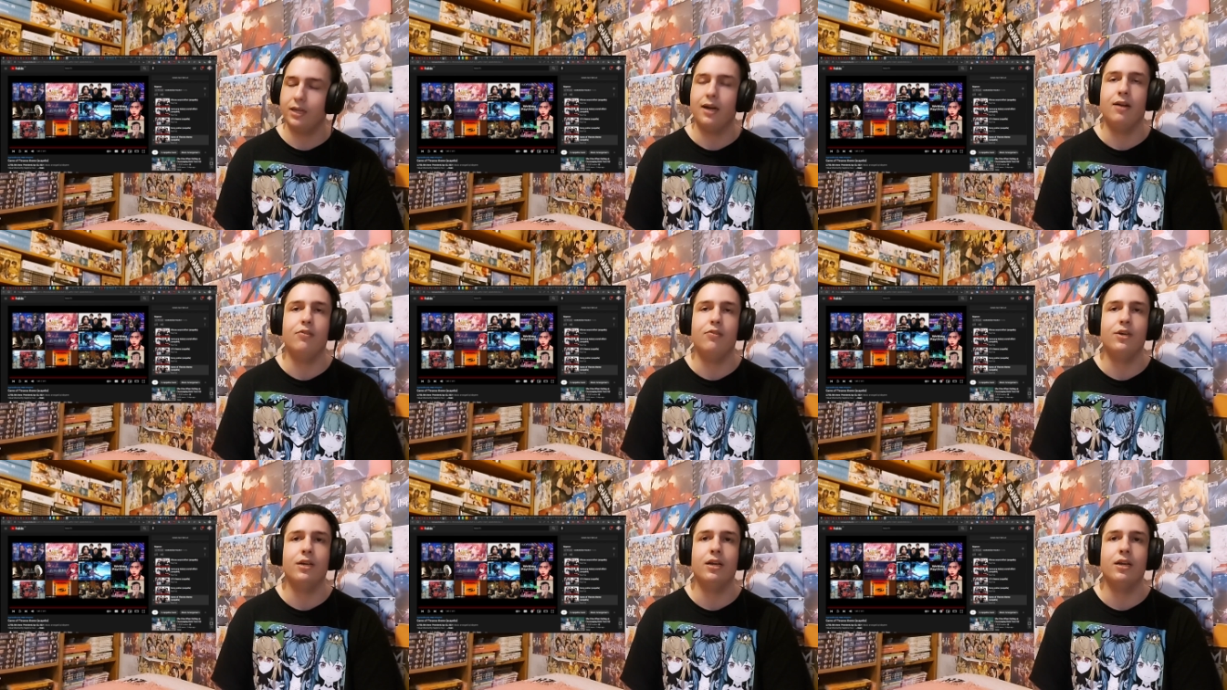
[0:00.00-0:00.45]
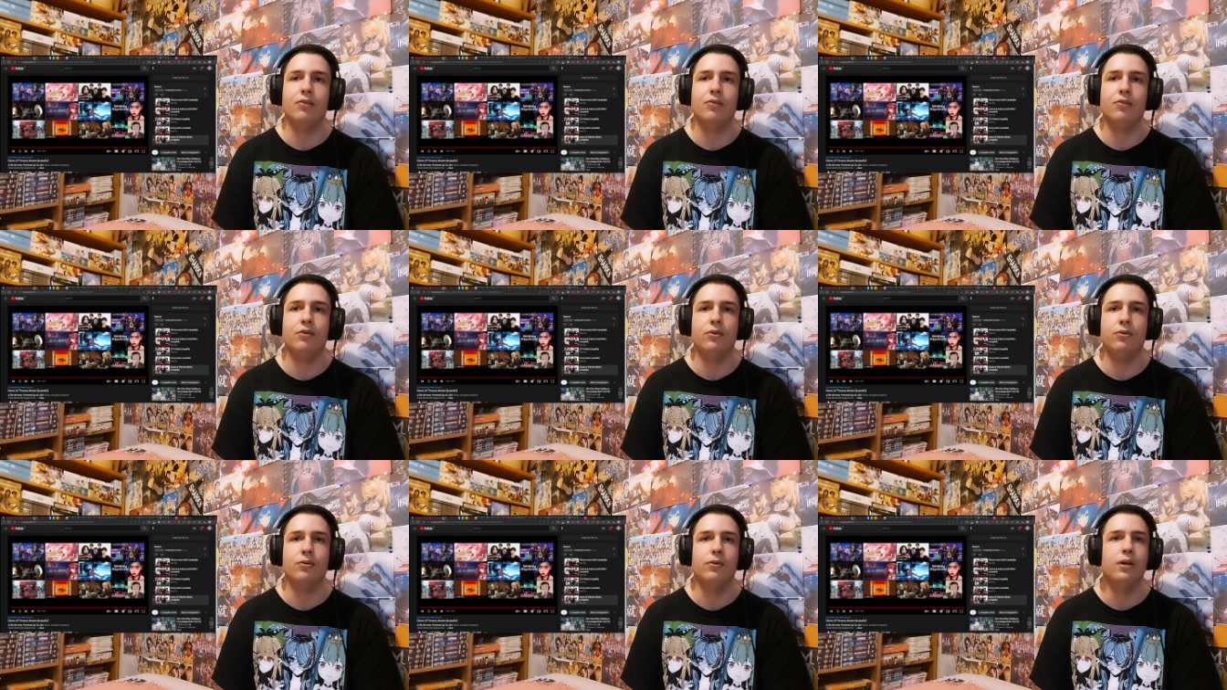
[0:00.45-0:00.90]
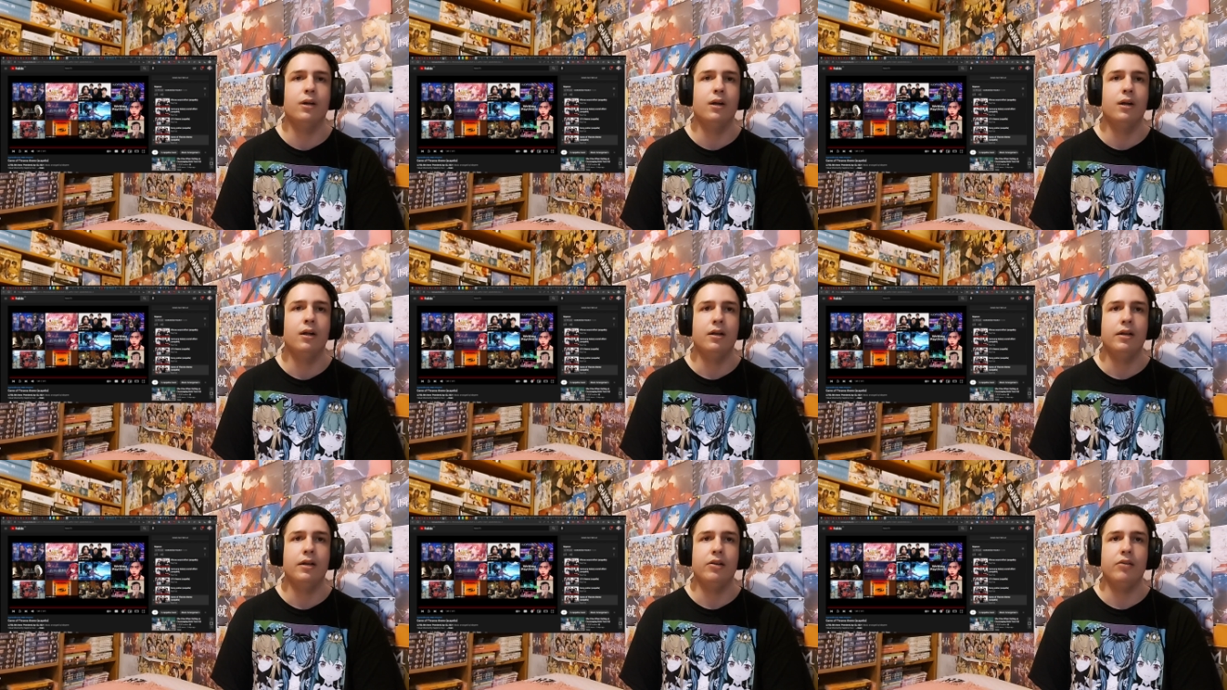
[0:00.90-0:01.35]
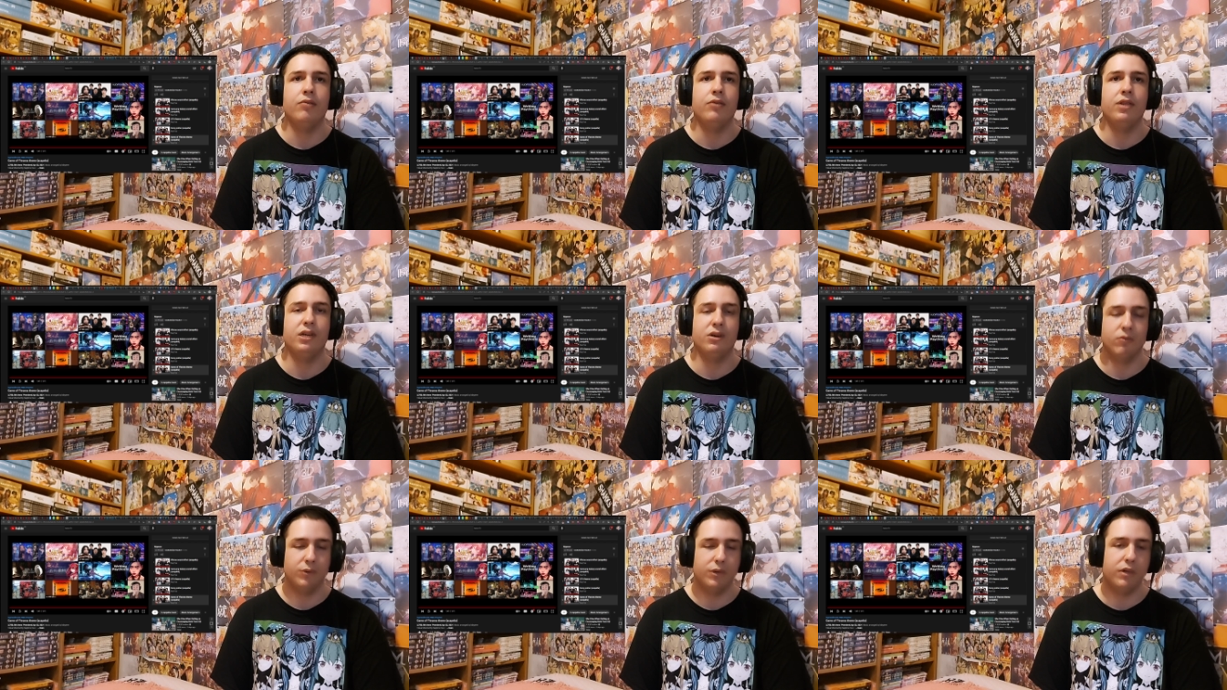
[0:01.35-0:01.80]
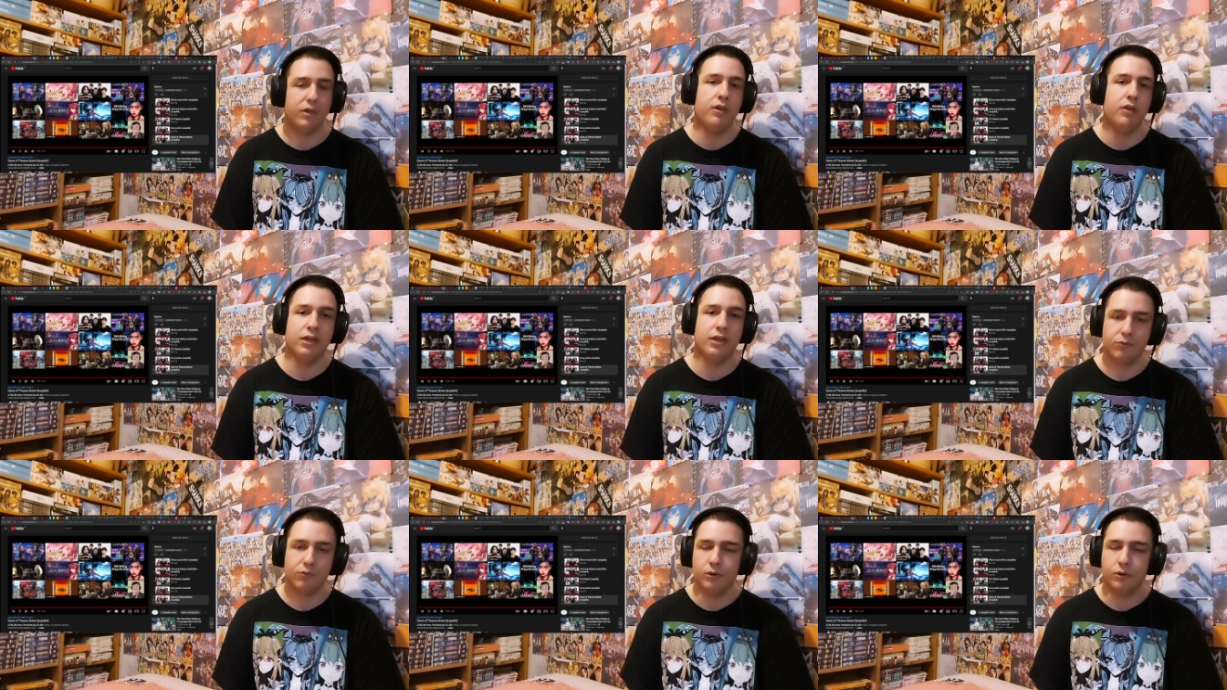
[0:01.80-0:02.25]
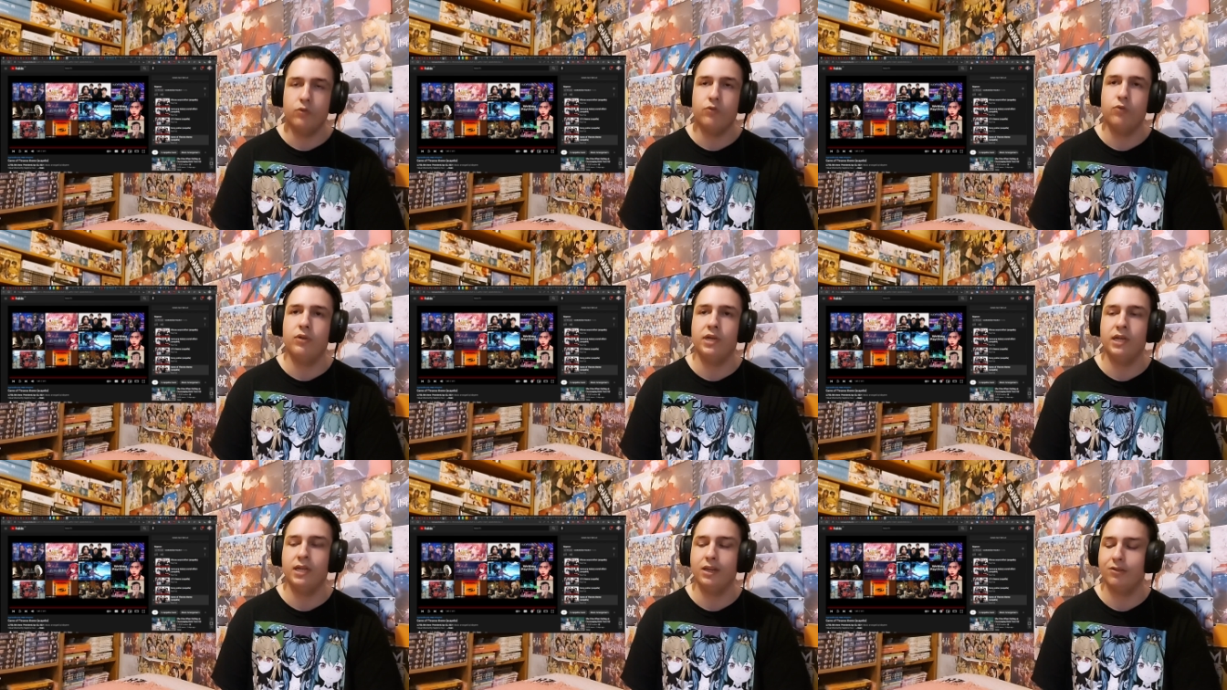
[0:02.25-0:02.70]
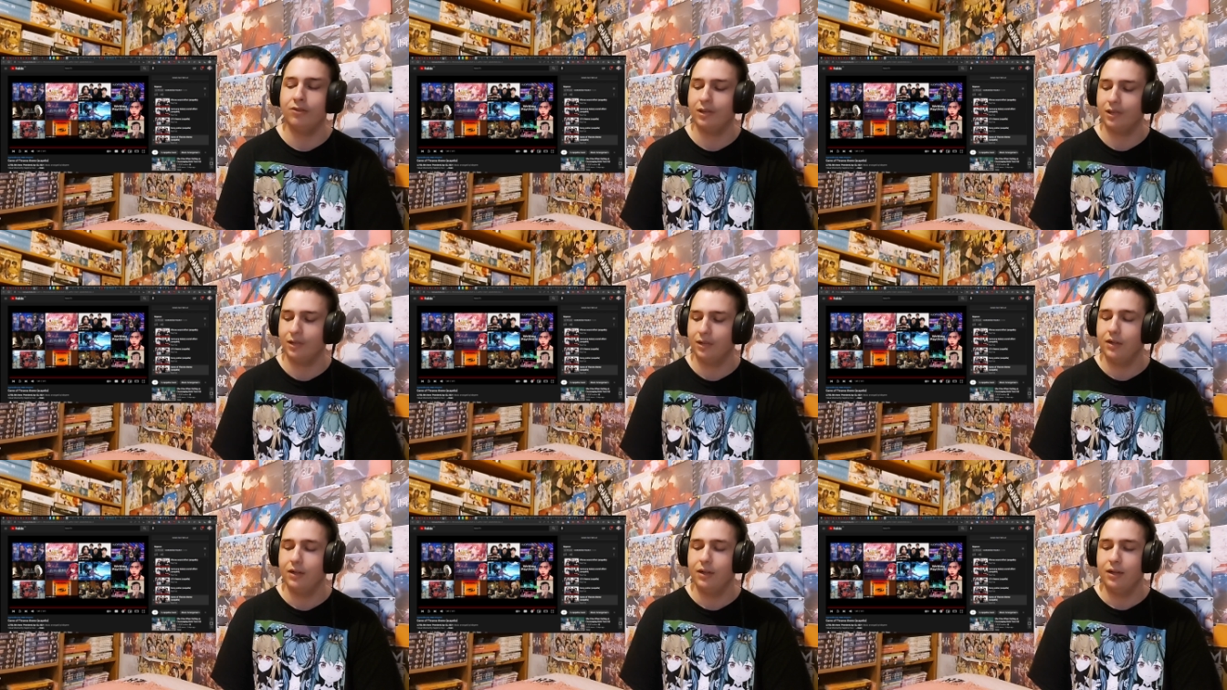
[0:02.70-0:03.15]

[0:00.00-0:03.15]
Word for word: and I'll check it out for you in a video within the next one or two days.